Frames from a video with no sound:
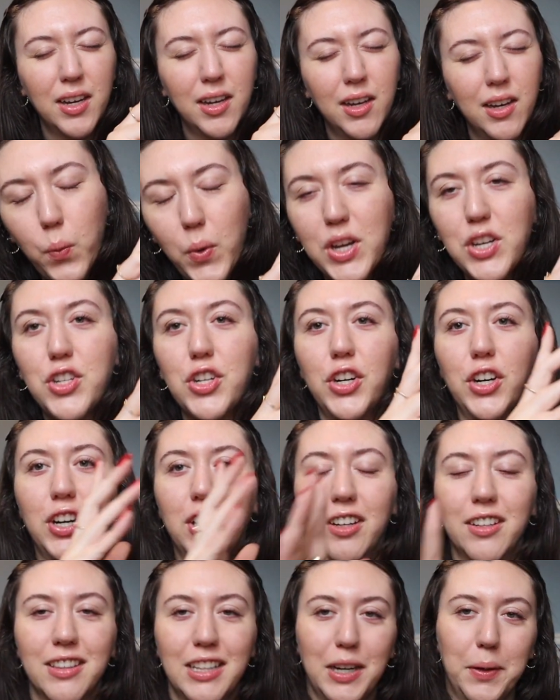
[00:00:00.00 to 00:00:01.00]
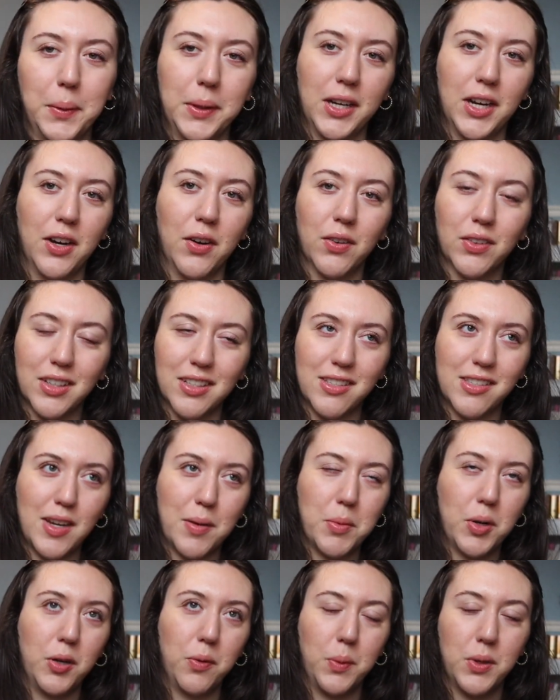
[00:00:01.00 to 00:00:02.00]
Winter. There we go, because
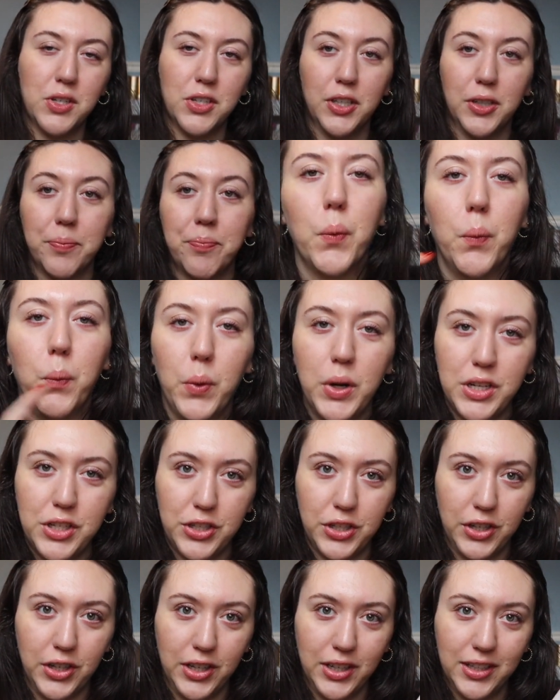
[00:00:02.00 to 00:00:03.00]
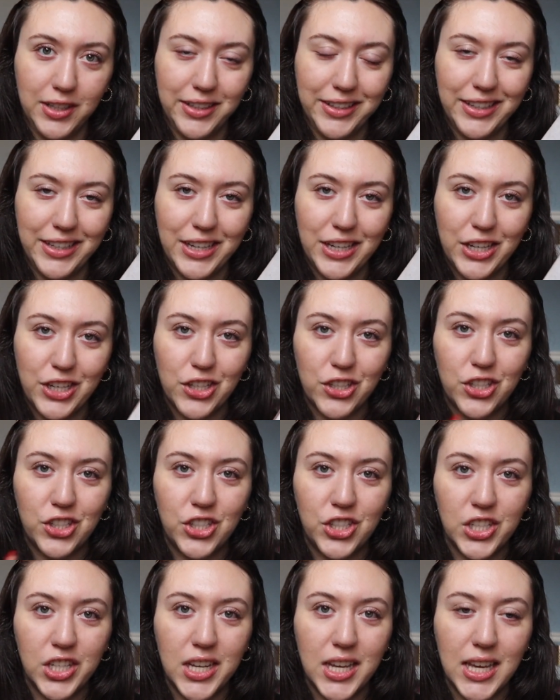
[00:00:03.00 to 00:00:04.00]
summer and winter. Winter.
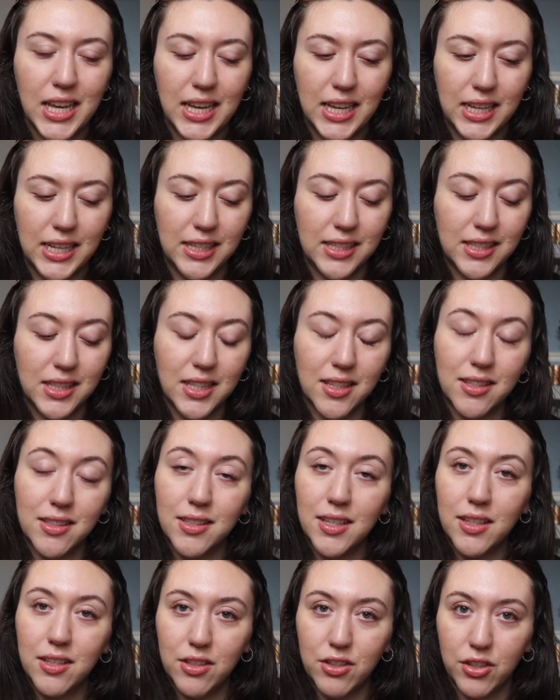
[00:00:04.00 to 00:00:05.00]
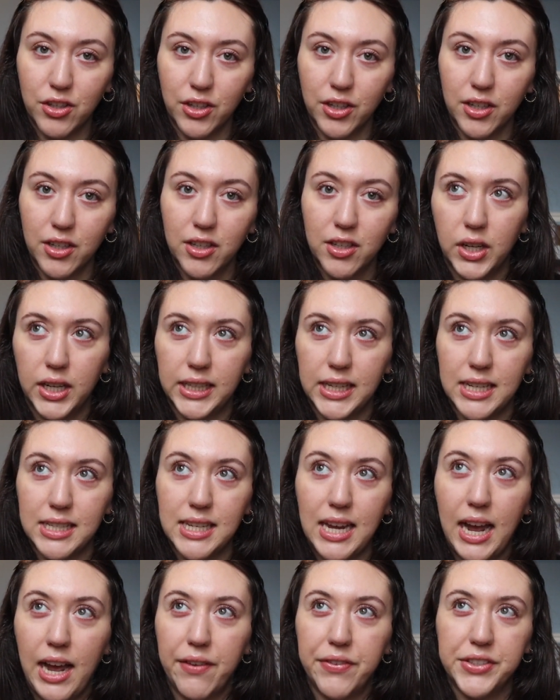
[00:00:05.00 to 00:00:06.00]
She is the sister, or I guess
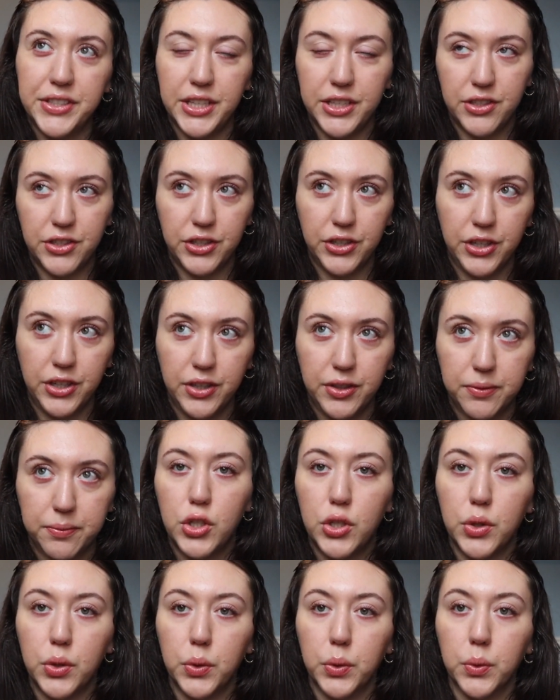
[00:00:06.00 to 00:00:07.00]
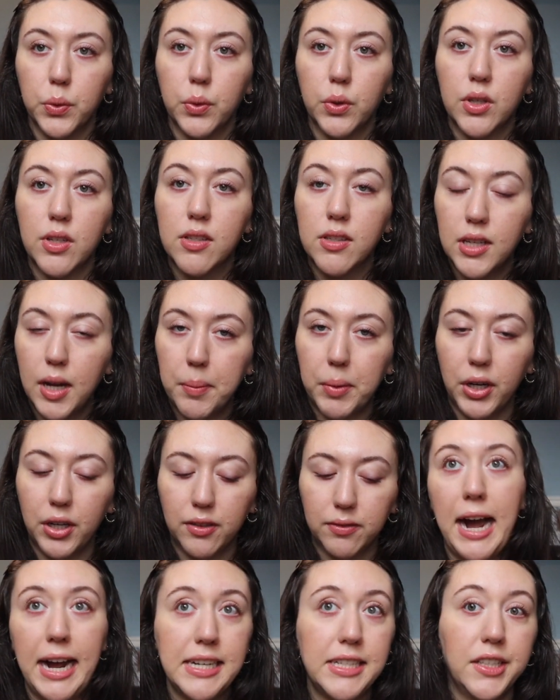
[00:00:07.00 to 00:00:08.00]
half-sister, to Summer.
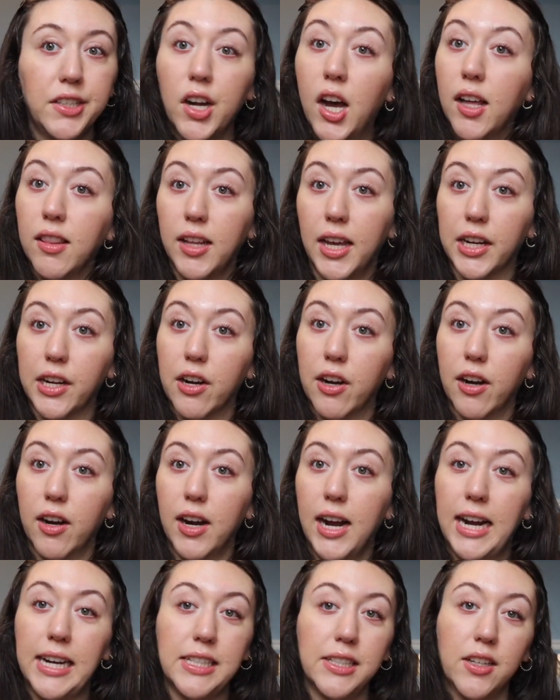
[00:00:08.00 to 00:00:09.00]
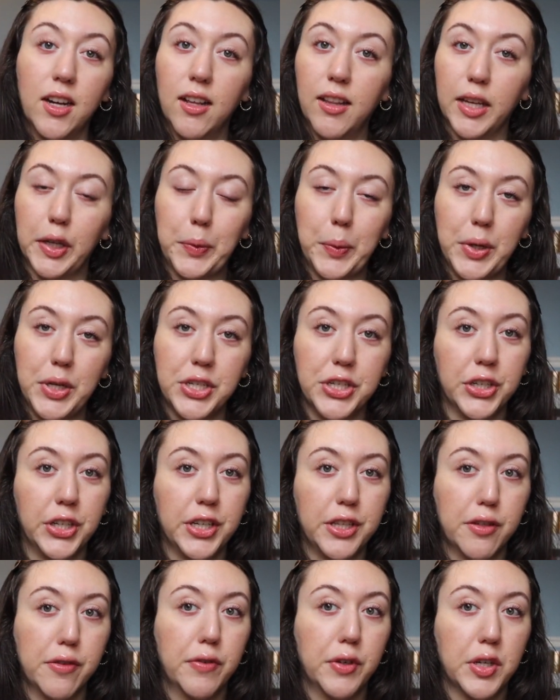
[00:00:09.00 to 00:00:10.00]
I did not like her. I did not like Winter
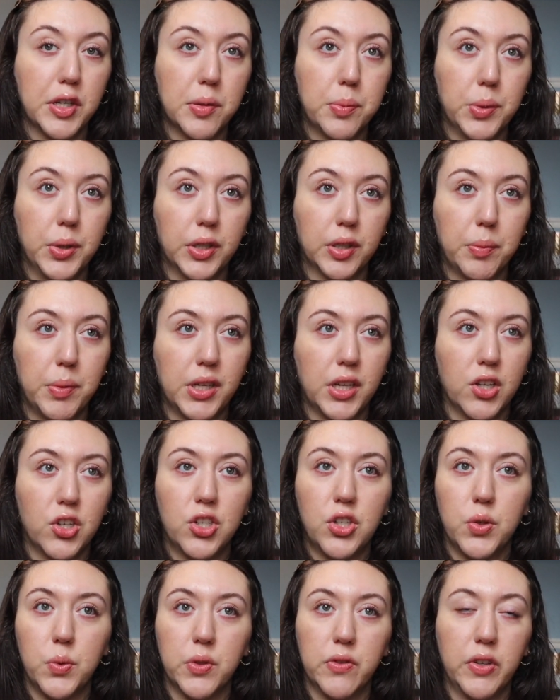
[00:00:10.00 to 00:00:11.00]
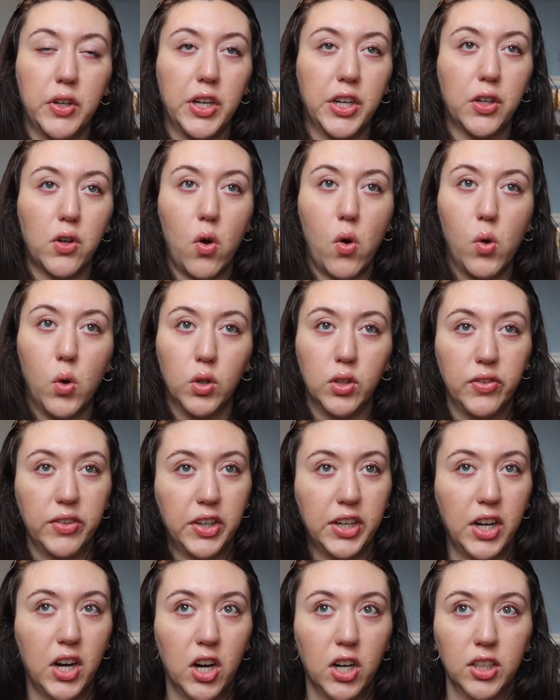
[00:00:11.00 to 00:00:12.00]
in the first book because she was very cold,
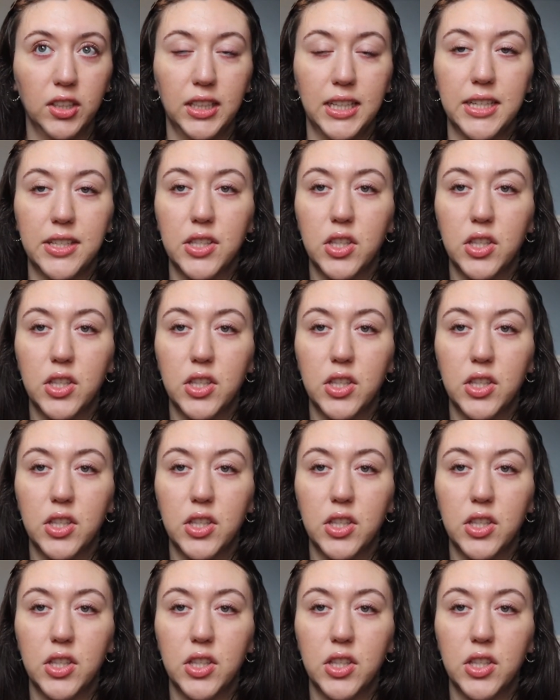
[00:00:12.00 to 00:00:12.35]
very heartless.